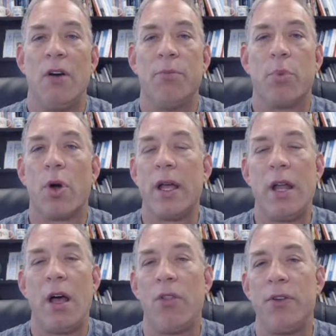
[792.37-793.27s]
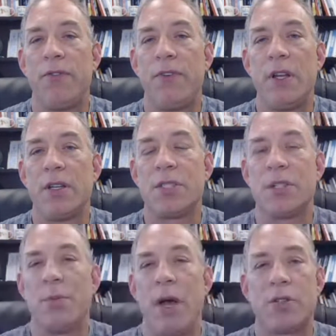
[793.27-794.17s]
brain health and fitness in
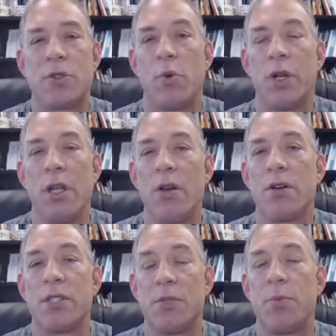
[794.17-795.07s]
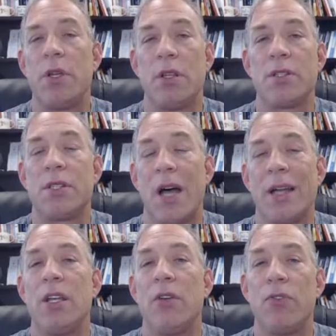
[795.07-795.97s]
the past 20 years has been this
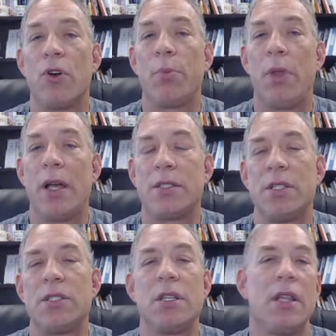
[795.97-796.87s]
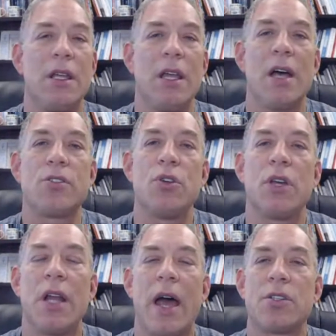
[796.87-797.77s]
idea of neuroplasticity, that yes, you
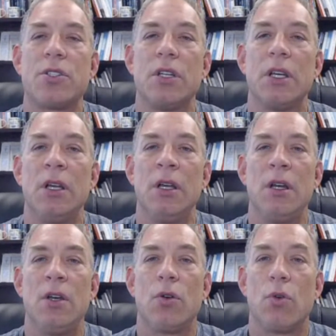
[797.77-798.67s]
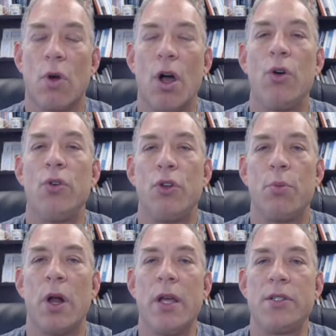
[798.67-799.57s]
can actually grow new
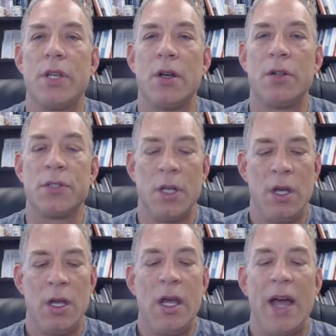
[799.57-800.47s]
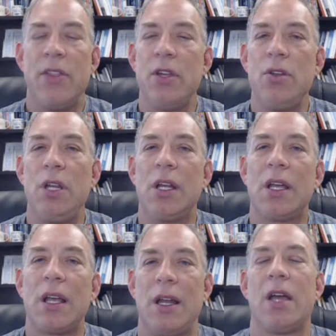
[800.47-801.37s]
brain cells. And then you need to
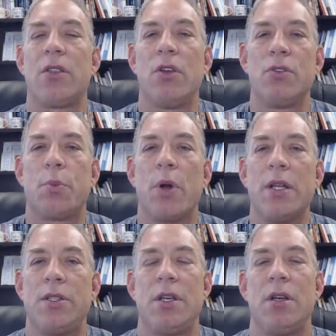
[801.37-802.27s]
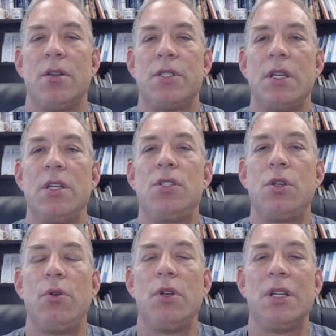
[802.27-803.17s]
connect those brain cells
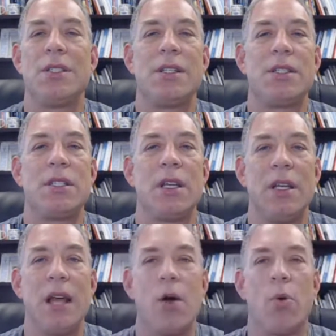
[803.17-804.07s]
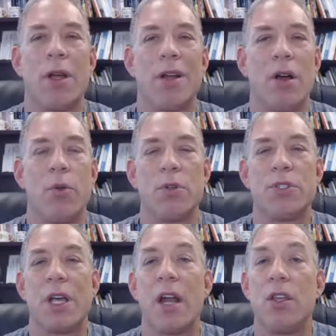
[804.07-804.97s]
into an existing network. In other words,
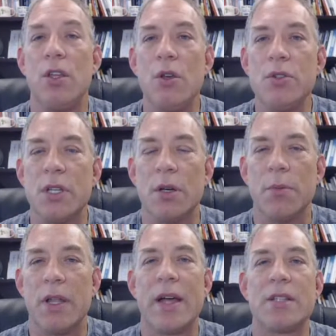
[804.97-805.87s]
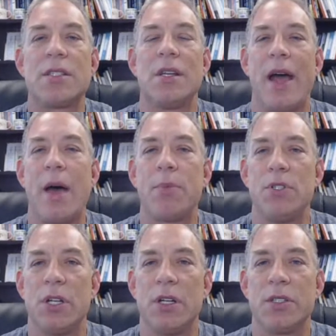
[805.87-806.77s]
you got to use them, and that's
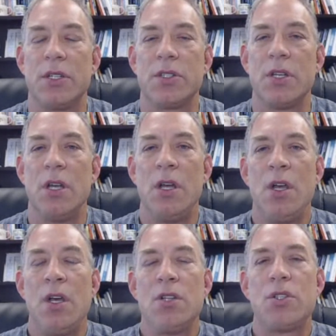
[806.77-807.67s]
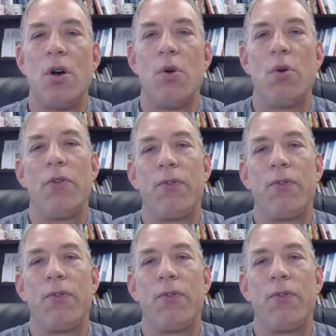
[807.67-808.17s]
synaptogenesis. So